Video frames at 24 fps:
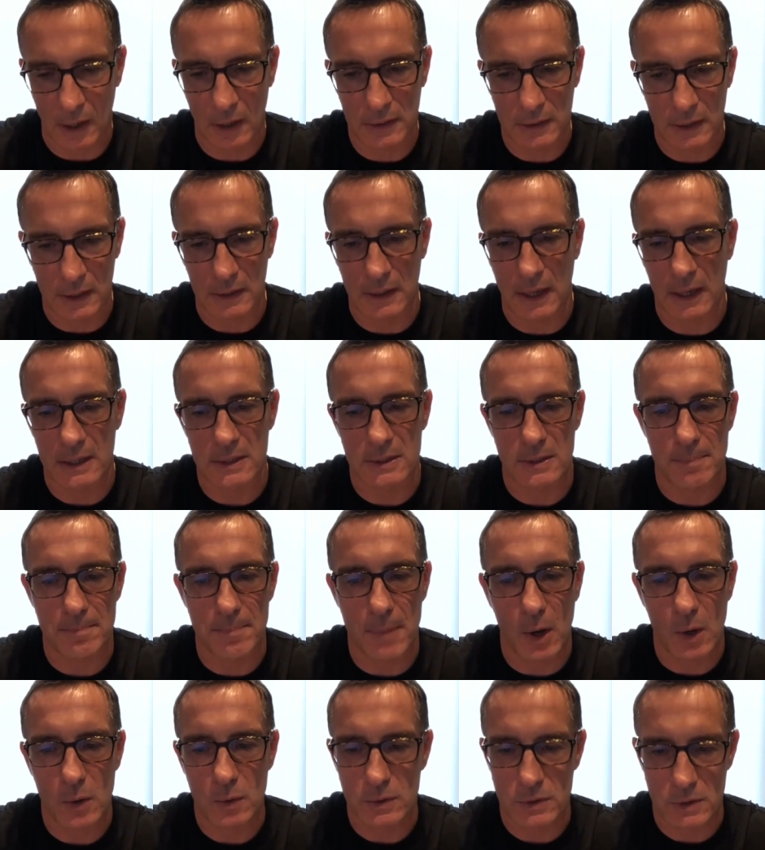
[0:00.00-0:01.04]
I think that is a
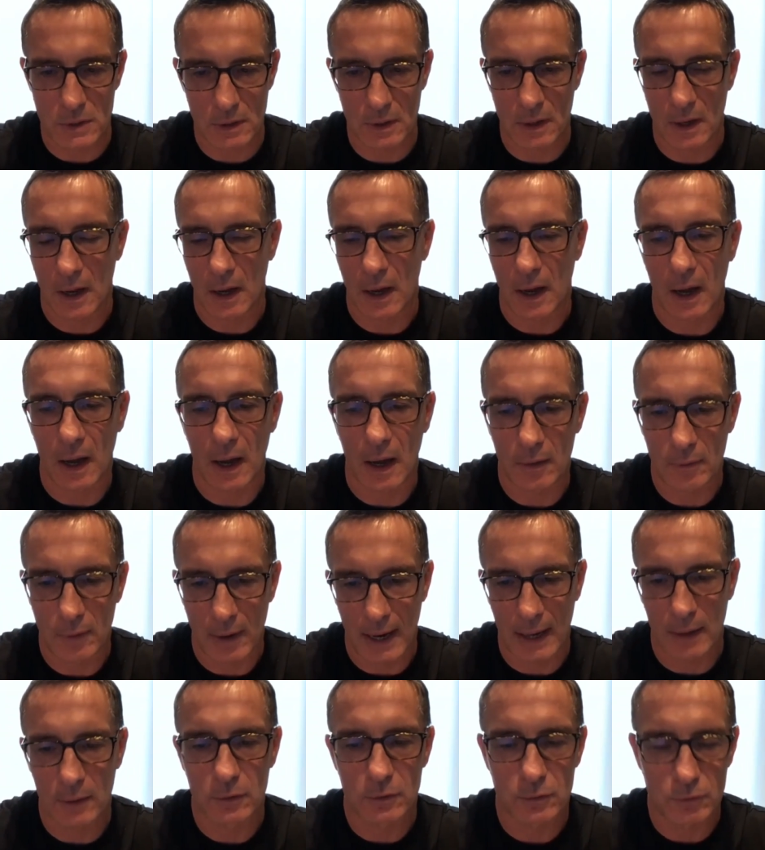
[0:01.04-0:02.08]
moat uh,
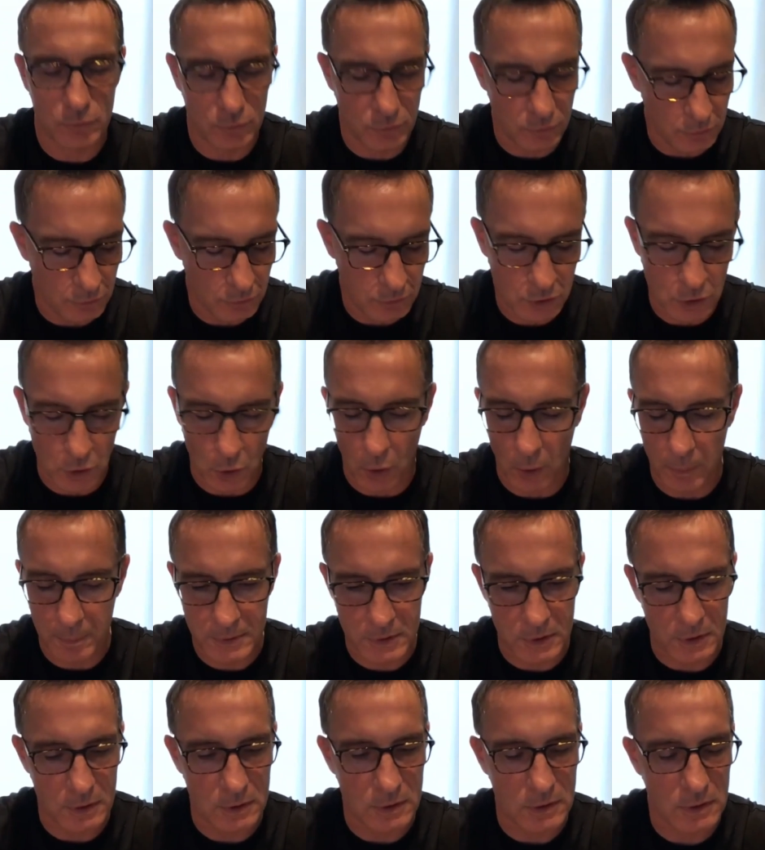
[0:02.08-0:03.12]
around
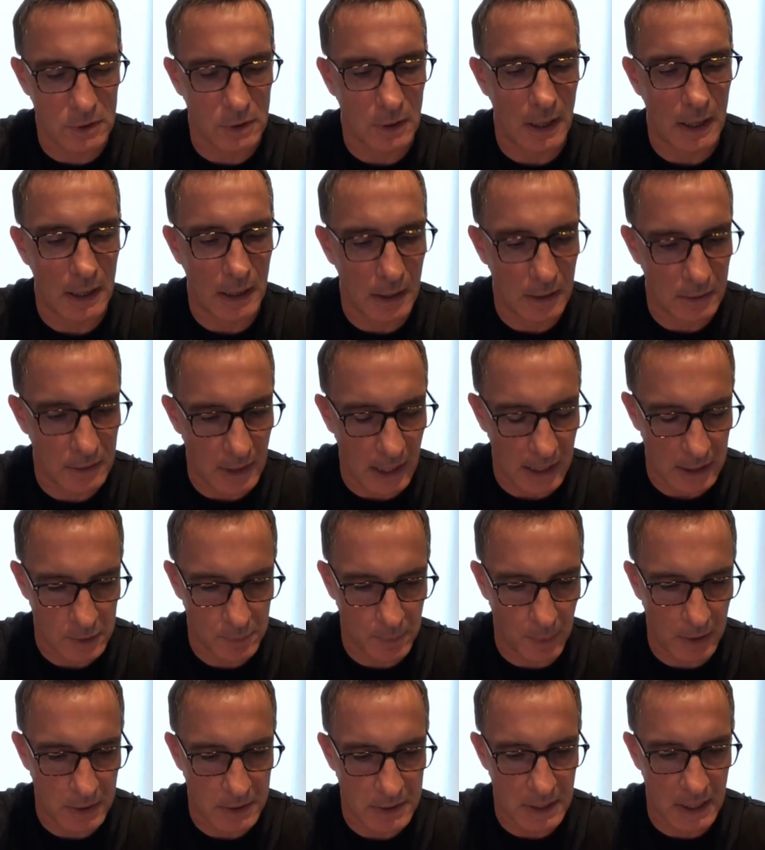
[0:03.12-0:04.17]
jobs and, and
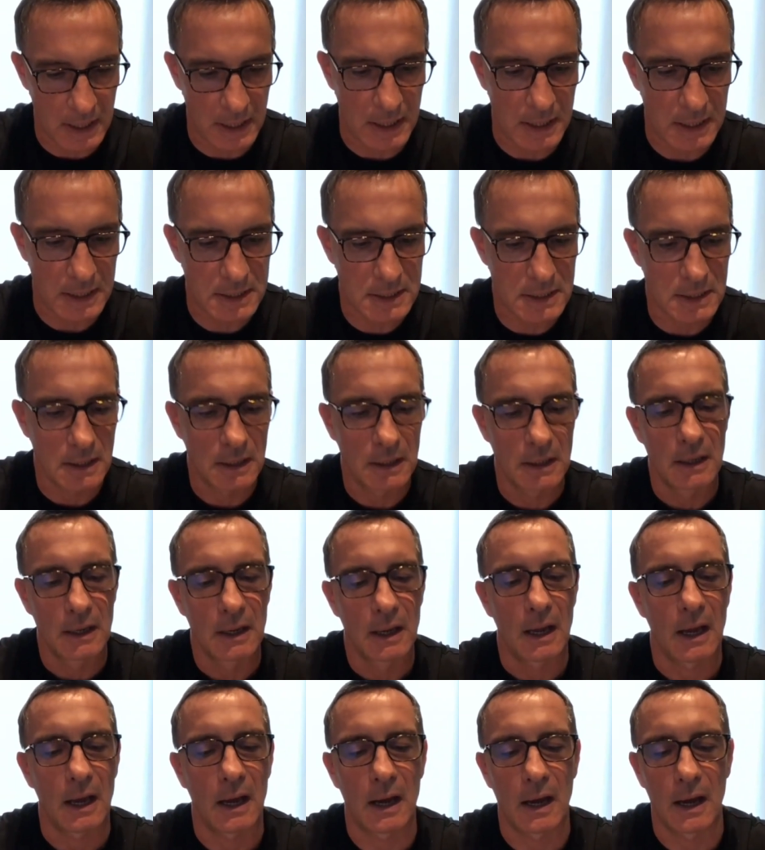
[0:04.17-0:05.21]
expertise
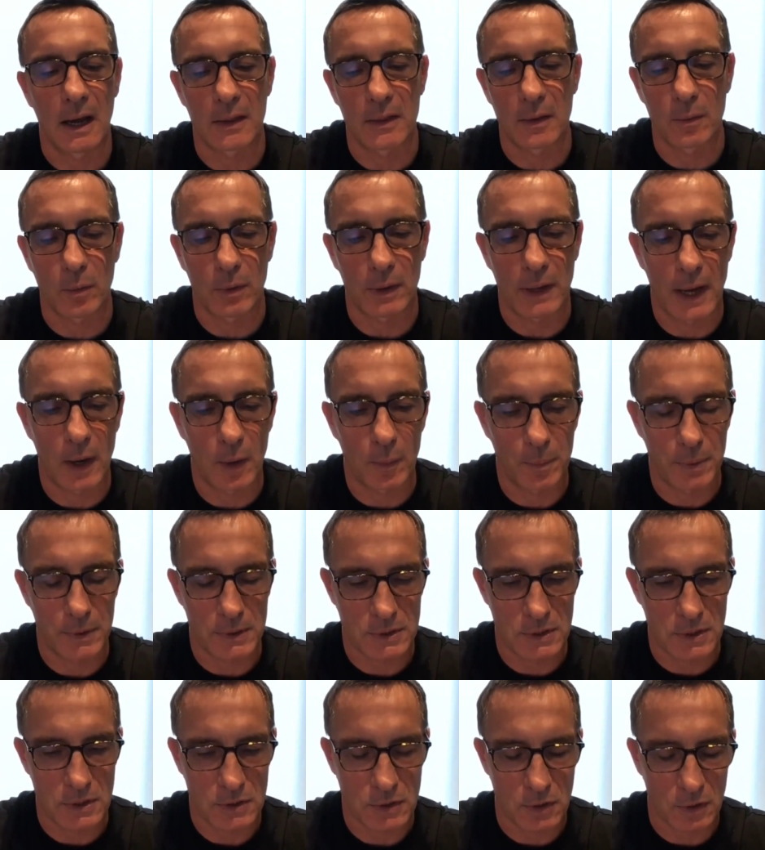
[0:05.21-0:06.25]
uh, that will help
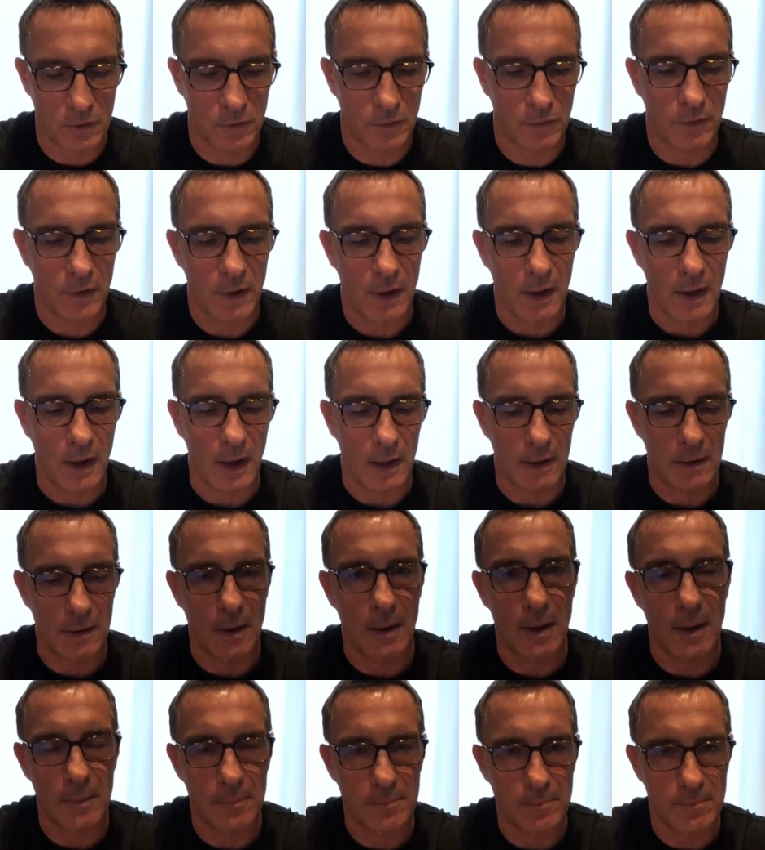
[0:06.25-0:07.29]
us to sort of
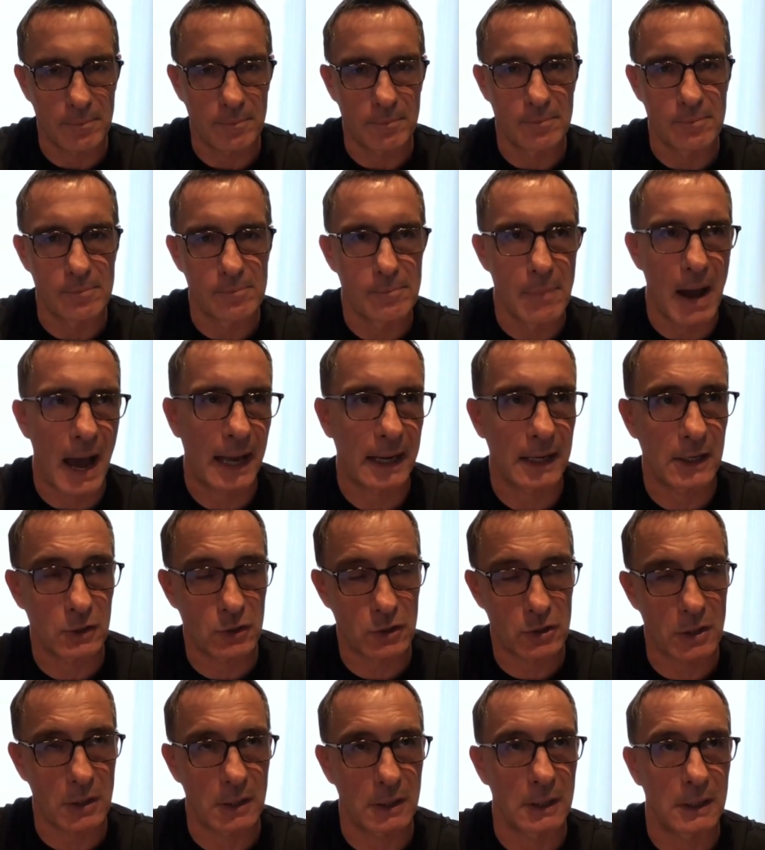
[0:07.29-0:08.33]
um,
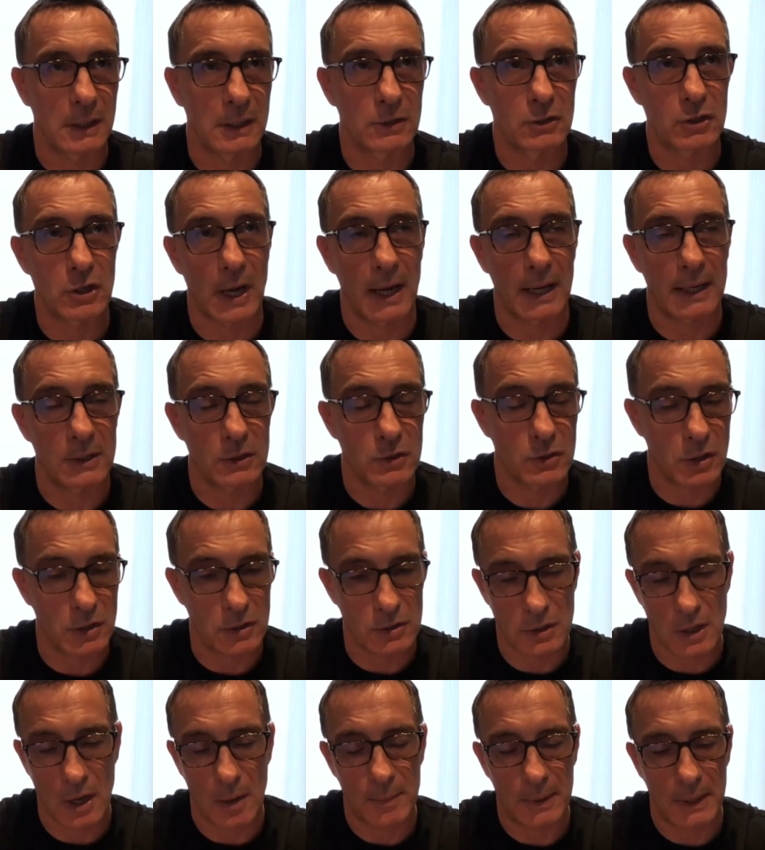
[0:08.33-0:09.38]
manage the change
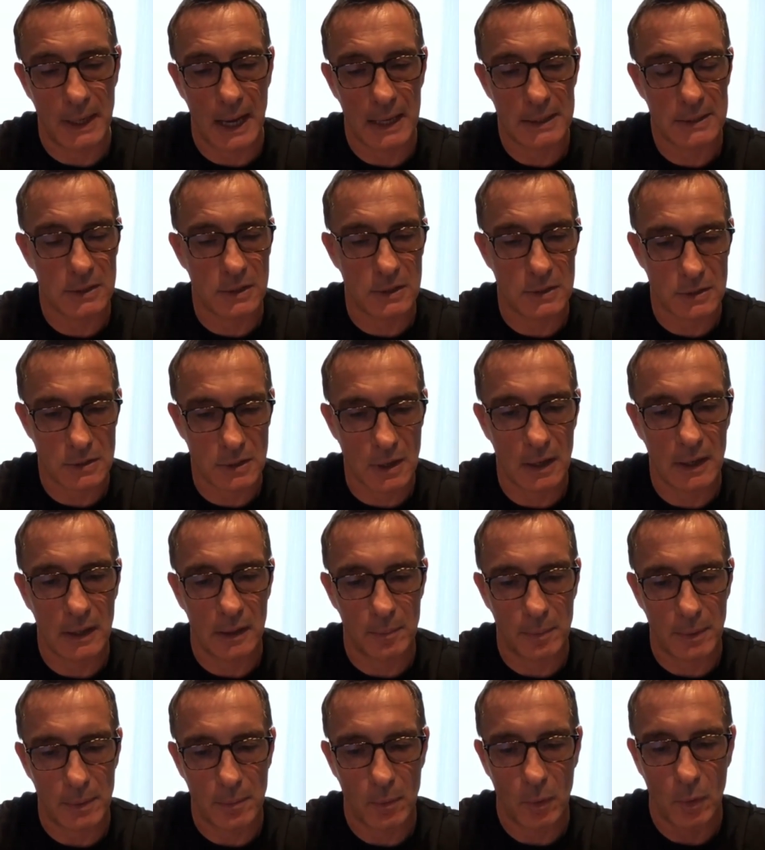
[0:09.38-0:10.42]
that's coming at us a
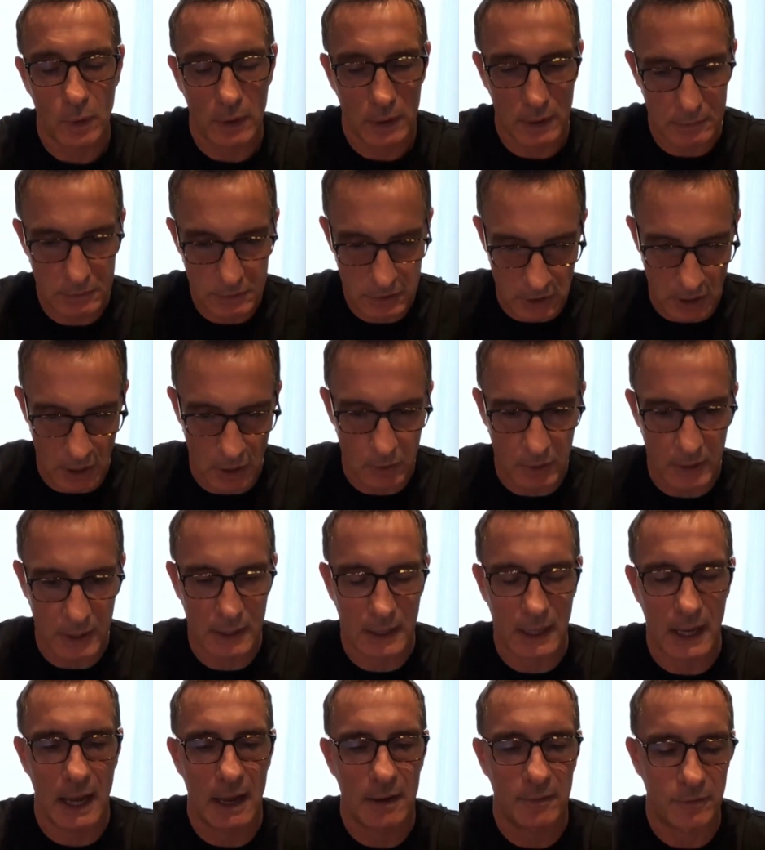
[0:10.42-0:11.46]
little bit more slowly and
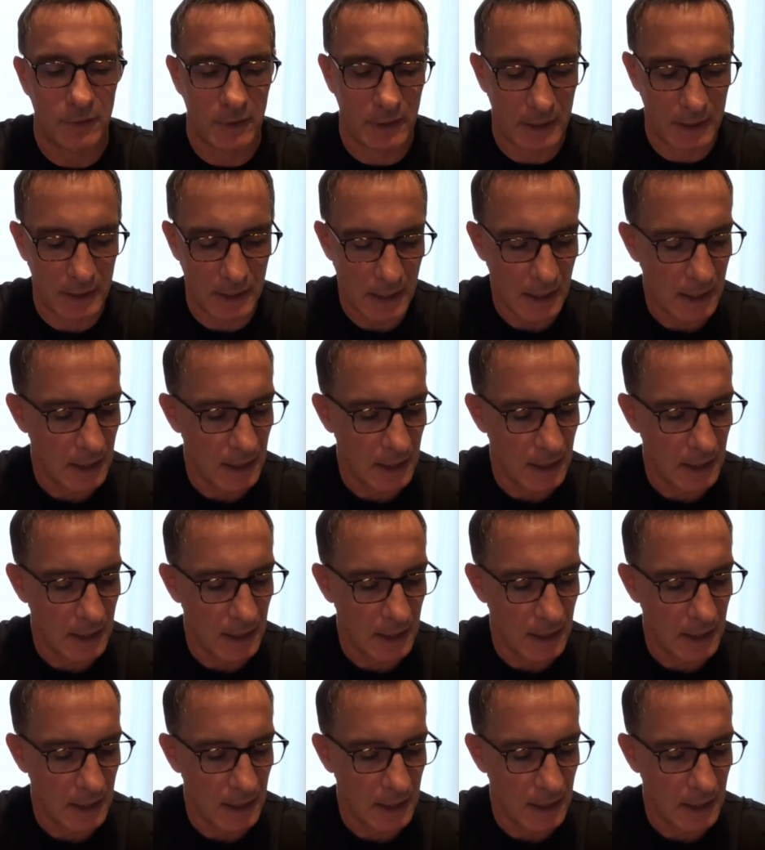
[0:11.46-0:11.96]
carefully.